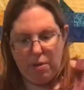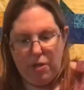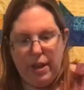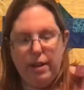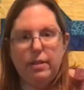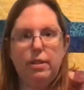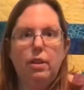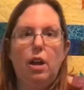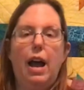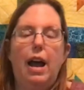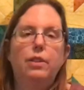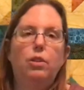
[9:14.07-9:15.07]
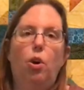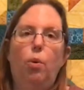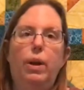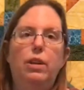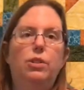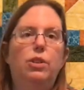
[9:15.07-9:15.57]
Thanks as
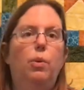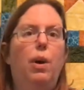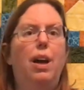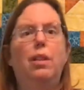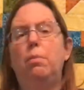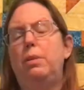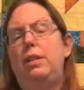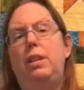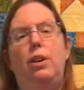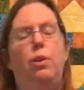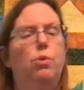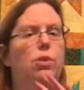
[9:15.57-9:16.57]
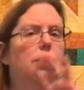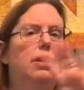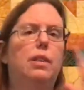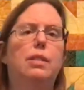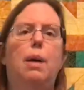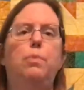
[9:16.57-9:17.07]
always to Island Batik, who just
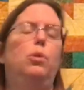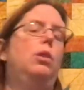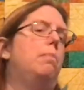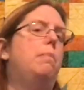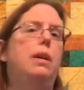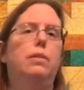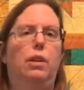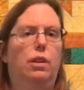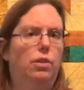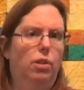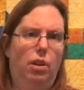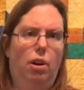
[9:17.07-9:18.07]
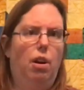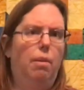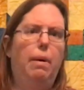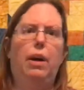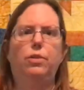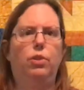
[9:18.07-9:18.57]
is absolutely amazing to their
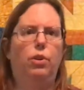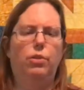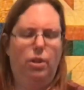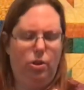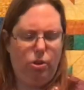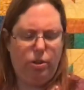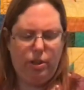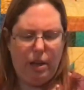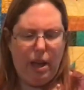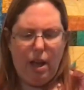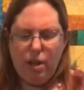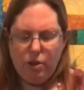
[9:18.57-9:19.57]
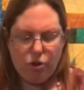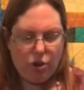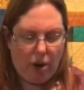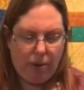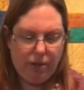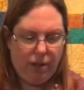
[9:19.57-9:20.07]
ambassadors and just
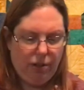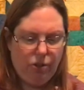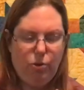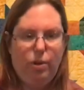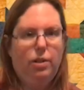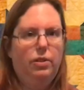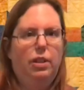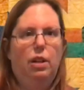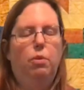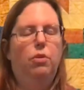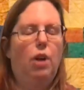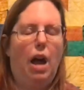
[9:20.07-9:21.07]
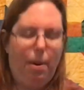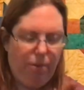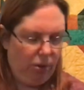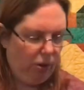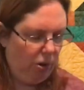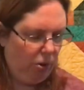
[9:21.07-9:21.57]
showers us, as you can see, with
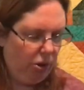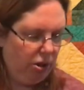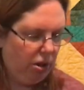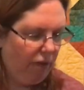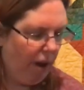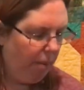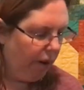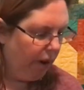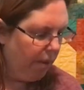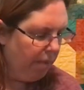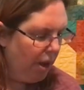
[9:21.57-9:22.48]
absolutely gorgeous fabric.